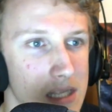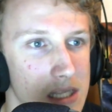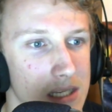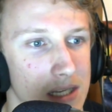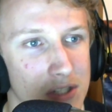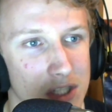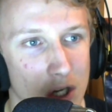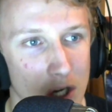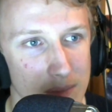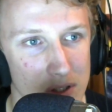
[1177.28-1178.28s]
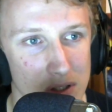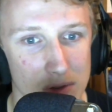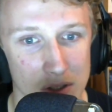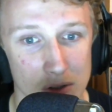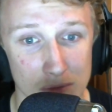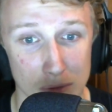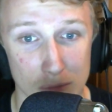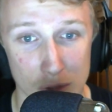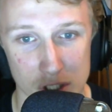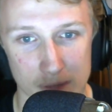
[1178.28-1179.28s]
at the time, you look,
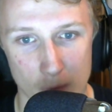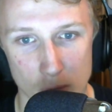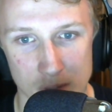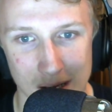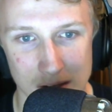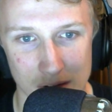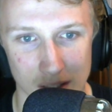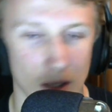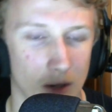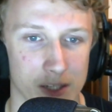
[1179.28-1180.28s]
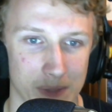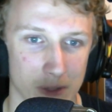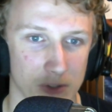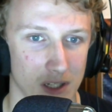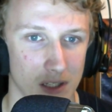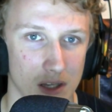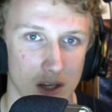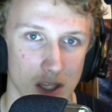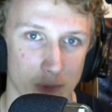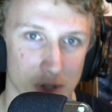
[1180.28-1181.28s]
watch it full speed. You think, "Ah, oh, it's penalty."
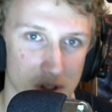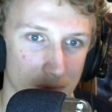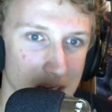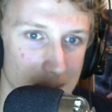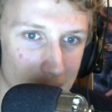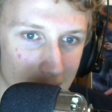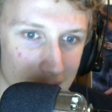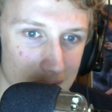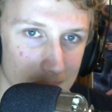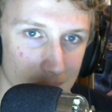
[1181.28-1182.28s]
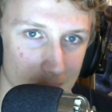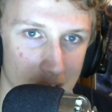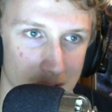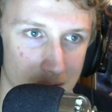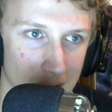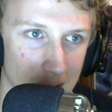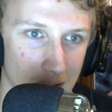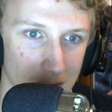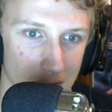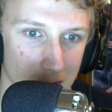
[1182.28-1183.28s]
You watch the replay, and you think,
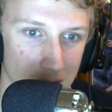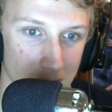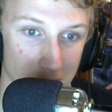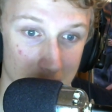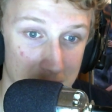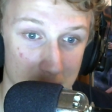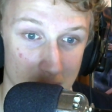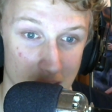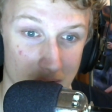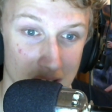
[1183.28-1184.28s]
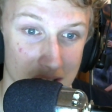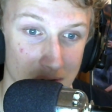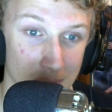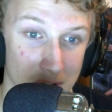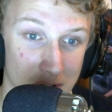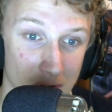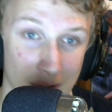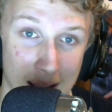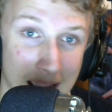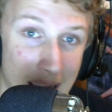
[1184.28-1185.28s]
the referee, credit to him, has got
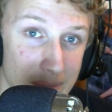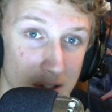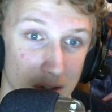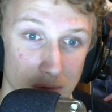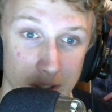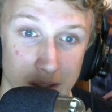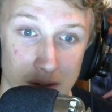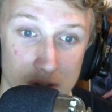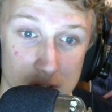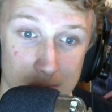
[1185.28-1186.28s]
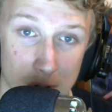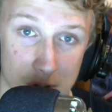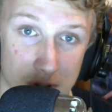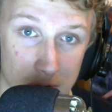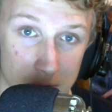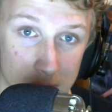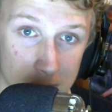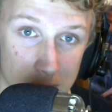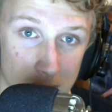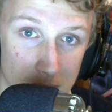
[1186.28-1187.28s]
that absolutely spot on.
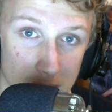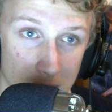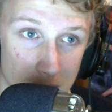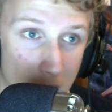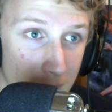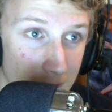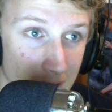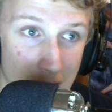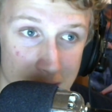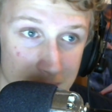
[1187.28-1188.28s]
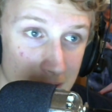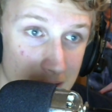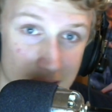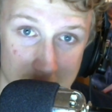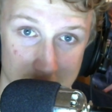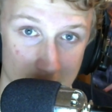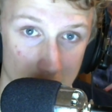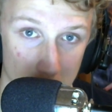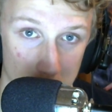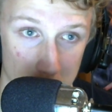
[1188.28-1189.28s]
I think that was a fantastic
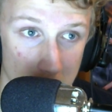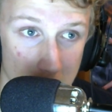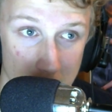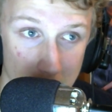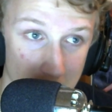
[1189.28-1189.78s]
call. The